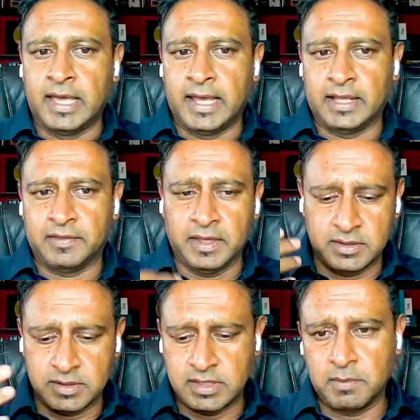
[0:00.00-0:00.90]
And I think
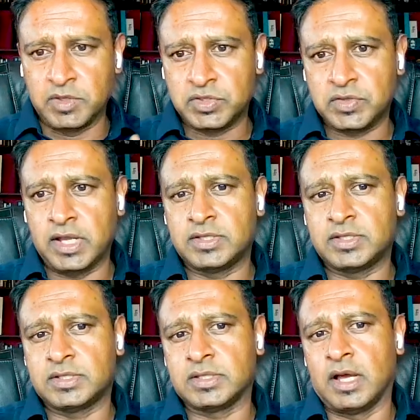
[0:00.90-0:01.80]
this
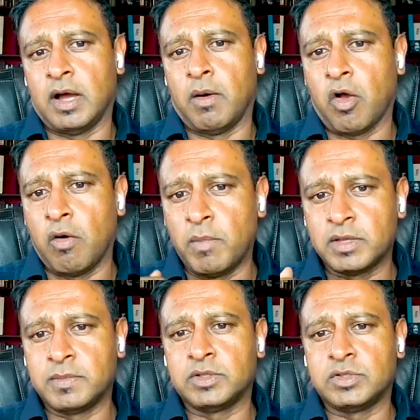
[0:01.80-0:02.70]
demonstrates our
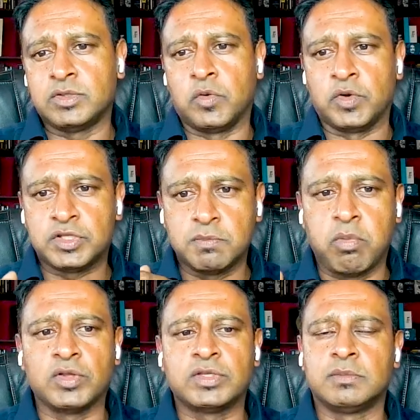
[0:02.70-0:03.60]
commitment to
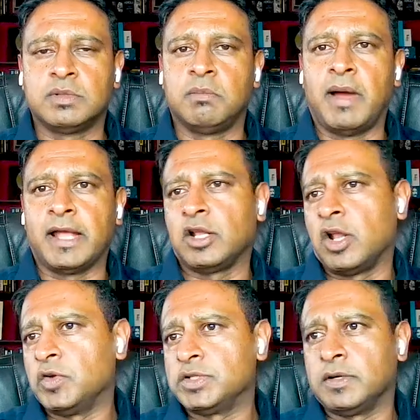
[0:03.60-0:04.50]
responsible mine
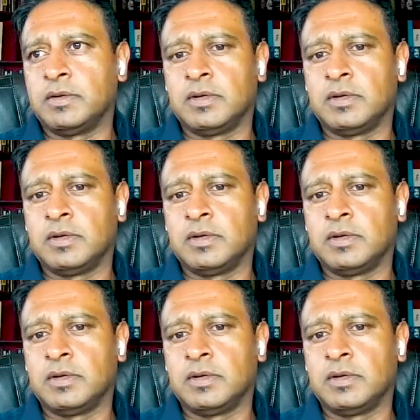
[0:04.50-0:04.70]
closure.